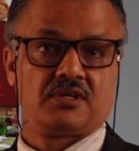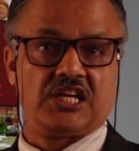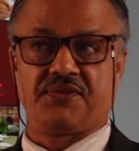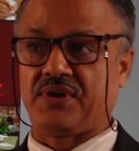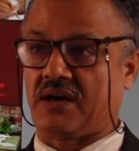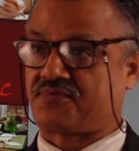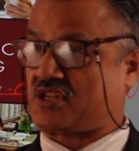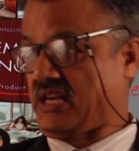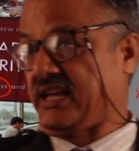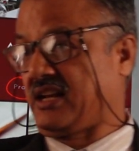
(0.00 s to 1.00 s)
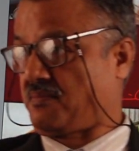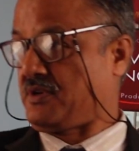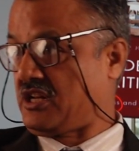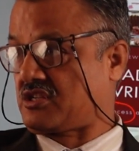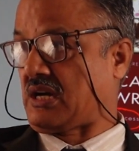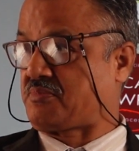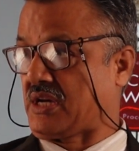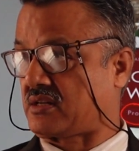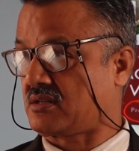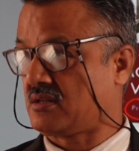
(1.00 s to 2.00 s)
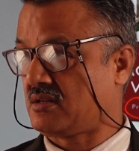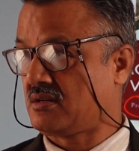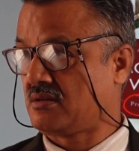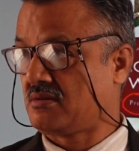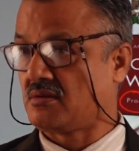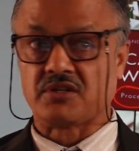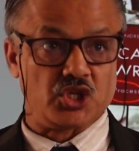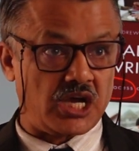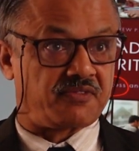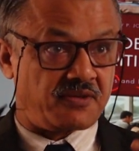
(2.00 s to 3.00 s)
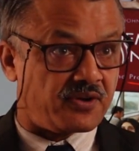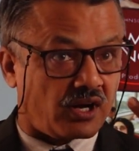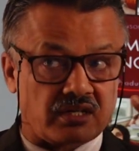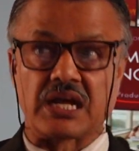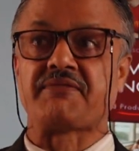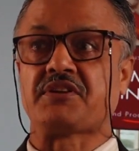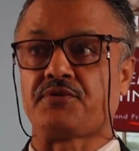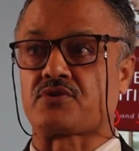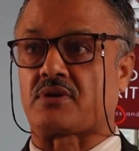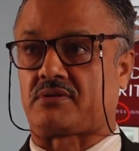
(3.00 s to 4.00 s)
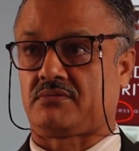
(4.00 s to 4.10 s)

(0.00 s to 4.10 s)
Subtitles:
If you have C in a subject, you have difficult time in future.